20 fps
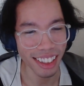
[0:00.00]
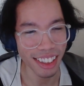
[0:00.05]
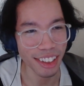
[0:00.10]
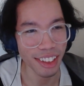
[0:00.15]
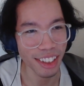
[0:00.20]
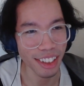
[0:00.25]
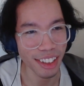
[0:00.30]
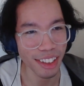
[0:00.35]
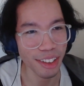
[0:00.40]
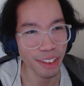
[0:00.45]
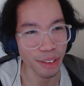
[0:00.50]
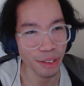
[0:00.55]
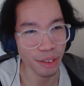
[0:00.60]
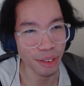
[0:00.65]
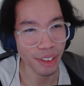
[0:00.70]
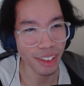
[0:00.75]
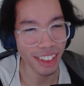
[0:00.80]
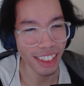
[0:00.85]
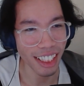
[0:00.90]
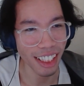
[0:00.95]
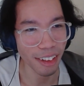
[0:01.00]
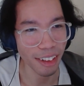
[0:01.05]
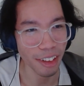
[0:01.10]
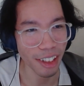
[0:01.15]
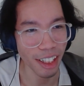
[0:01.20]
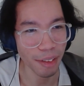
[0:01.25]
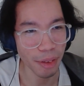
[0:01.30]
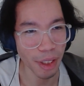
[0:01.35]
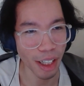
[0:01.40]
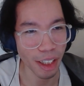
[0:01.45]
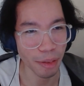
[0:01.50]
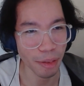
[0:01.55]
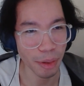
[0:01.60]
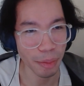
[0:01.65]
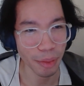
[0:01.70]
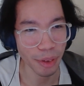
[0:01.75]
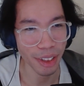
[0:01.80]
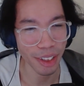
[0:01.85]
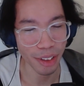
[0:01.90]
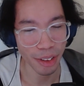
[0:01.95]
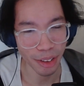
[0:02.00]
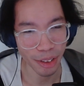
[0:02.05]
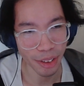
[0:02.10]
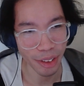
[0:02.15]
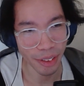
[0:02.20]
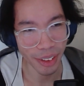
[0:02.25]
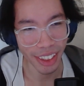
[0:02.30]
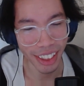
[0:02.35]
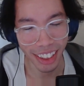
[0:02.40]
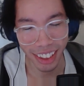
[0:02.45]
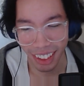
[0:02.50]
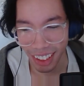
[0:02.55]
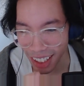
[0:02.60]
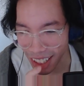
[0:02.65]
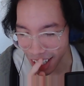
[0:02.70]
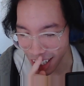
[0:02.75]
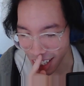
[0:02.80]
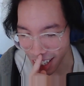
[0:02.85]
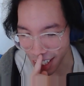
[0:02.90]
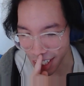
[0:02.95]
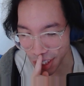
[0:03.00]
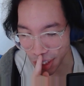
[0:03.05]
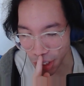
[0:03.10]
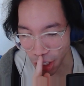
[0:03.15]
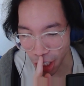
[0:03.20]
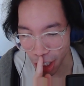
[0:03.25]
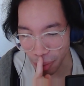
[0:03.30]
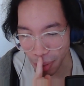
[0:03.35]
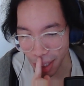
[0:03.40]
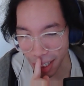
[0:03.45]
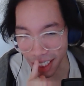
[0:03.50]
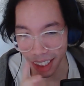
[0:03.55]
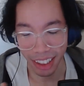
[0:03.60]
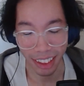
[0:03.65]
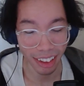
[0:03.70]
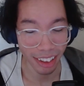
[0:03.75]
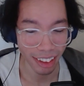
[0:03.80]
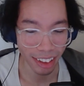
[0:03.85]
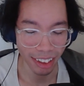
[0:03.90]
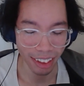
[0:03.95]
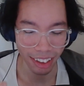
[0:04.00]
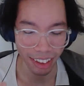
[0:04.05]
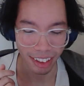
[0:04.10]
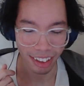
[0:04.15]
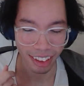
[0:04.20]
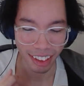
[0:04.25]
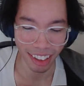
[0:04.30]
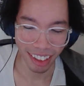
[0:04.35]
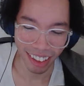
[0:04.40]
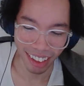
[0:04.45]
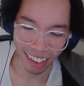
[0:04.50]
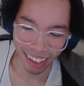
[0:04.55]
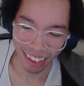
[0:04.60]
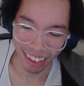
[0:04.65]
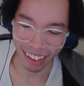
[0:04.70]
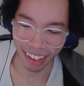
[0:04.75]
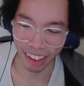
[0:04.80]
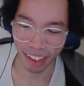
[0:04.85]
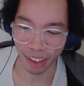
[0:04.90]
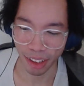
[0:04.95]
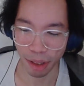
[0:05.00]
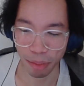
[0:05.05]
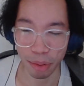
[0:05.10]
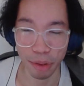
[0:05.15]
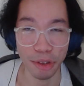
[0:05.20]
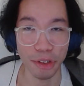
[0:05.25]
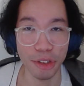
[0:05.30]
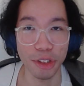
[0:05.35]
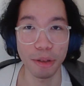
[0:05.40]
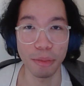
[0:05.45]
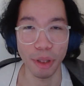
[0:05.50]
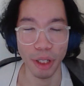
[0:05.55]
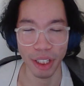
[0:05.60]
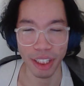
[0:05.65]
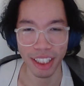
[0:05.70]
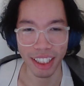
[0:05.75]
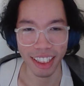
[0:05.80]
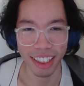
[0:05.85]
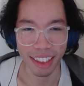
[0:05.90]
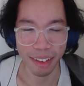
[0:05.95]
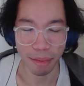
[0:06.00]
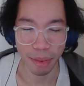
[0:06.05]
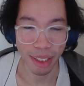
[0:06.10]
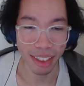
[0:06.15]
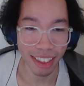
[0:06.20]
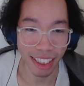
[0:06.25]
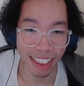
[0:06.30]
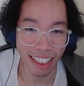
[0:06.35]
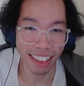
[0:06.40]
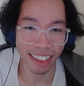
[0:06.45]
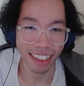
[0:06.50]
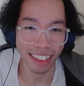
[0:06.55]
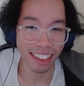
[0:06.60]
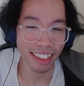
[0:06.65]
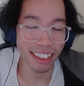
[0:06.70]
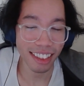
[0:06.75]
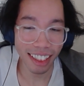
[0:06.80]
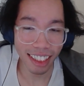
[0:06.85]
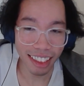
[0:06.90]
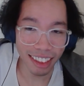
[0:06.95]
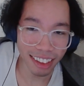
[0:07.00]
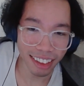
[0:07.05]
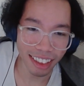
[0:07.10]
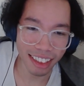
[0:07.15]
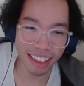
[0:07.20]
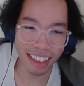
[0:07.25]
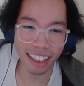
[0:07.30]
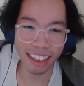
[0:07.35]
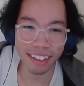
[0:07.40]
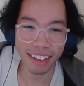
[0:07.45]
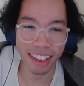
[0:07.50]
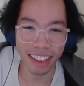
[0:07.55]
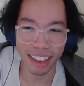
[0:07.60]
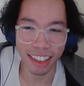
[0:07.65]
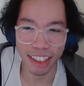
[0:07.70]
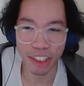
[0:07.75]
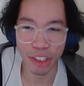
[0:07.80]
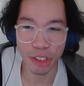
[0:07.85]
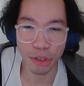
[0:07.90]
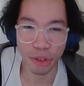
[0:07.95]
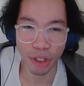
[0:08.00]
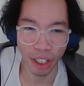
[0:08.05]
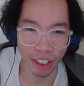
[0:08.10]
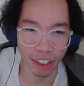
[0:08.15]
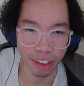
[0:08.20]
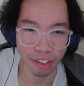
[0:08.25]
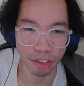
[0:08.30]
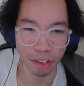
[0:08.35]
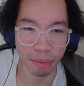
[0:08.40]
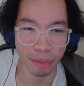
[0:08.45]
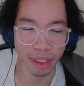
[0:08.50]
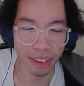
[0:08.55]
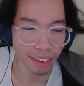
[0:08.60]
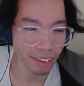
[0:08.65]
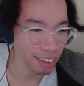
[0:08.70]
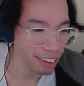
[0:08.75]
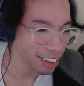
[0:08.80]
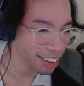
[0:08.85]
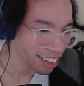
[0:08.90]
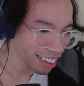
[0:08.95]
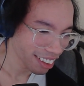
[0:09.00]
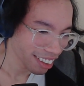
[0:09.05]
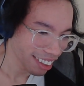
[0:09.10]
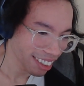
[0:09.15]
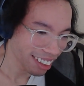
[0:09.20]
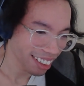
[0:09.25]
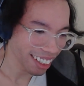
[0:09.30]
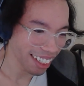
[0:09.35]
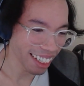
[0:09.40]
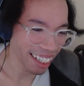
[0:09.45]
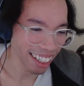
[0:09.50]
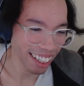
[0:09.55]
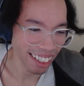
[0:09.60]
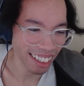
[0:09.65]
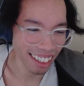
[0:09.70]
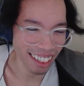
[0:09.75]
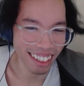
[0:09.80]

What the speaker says: is cool to see how other people are also doing it and documenting their approach to marketing. Because again, this is kind of like a new area for me, and